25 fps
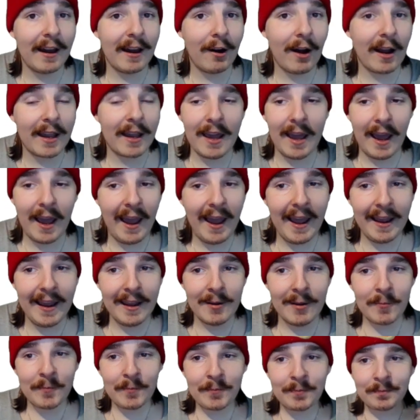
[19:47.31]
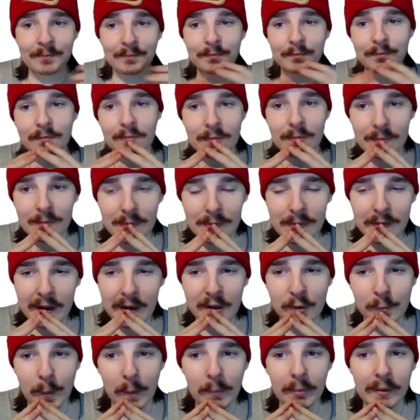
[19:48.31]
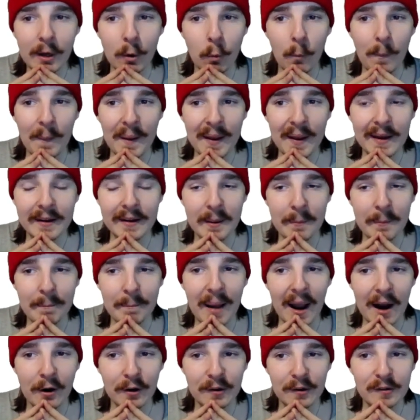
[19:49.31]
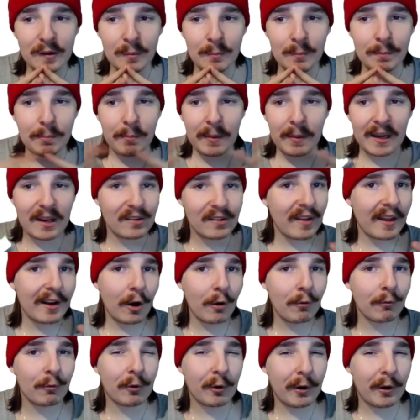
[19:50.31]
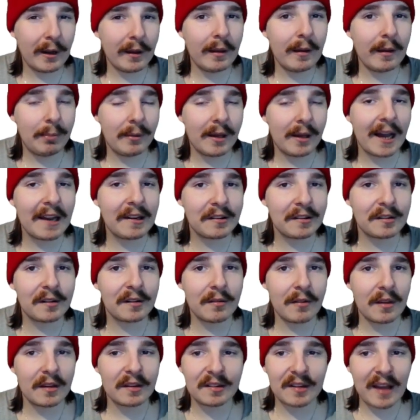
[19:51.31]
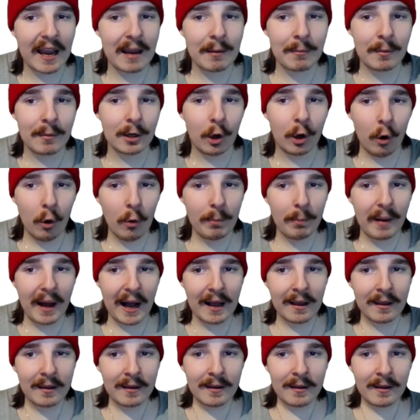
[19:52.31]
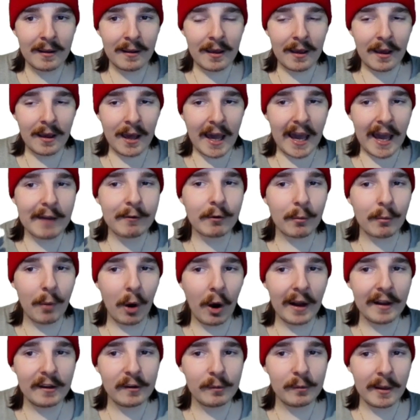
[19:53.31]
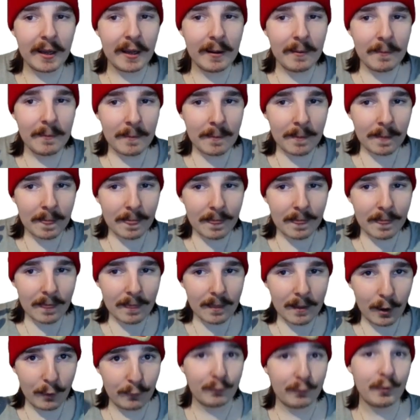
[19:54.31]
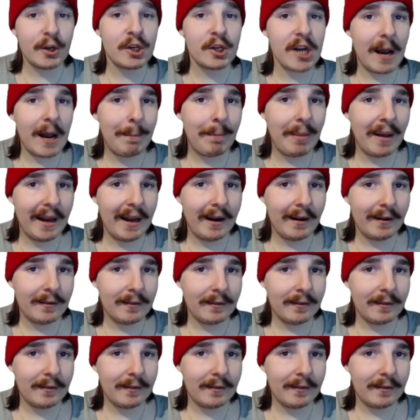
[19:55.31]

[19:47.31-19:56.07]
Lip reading: Like it's probably a weird comparison because they don't really play the same at all, but he reminds me of Rishabh Pant.